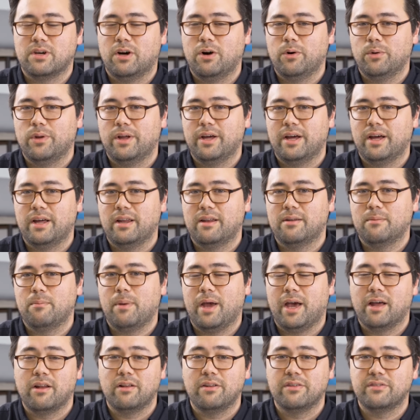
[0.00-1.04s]
OLED
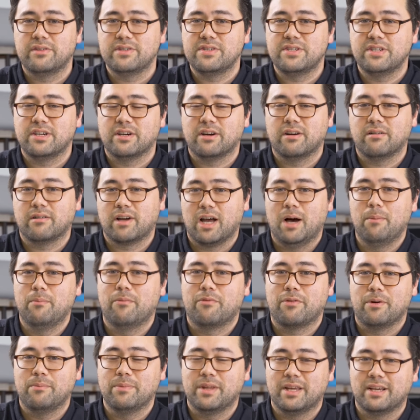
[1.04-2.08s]
panels this year come
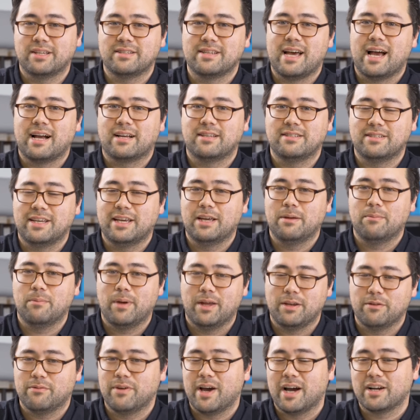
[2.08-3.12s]
from the exact same
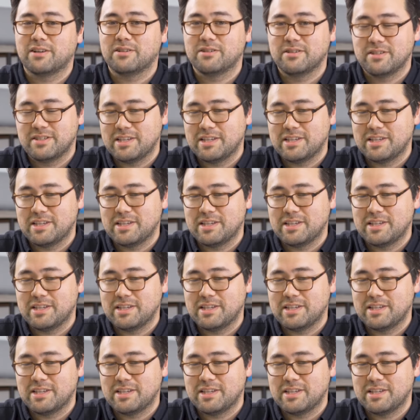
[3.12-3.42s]
manufacturer,